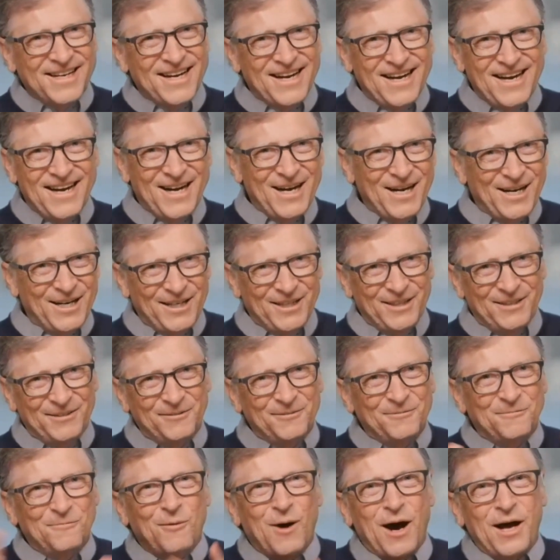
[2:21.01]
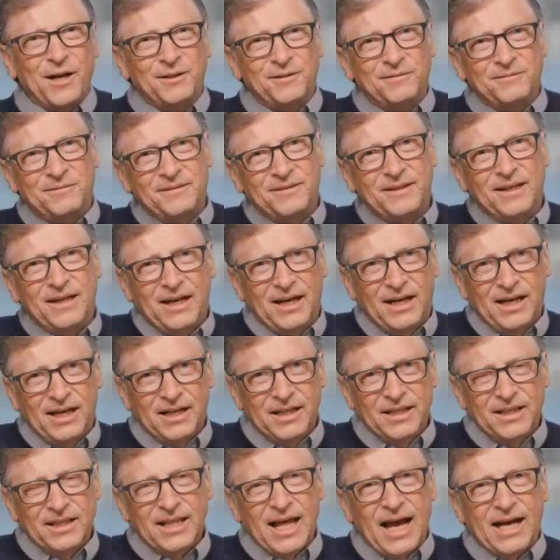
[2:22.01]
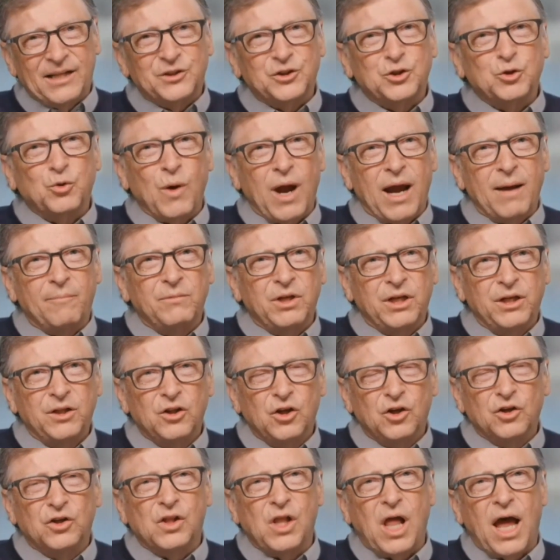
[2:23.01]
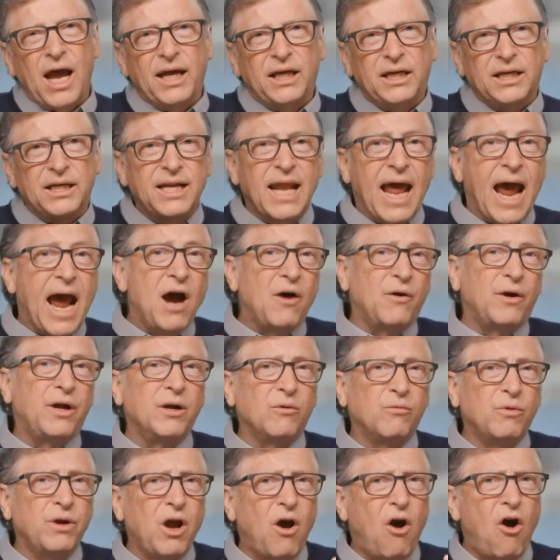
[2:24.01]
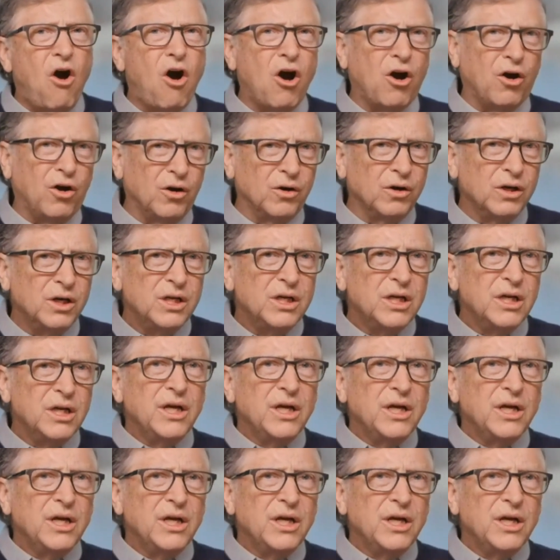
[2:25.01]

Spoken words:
what that scrambling looked like. And now here we are.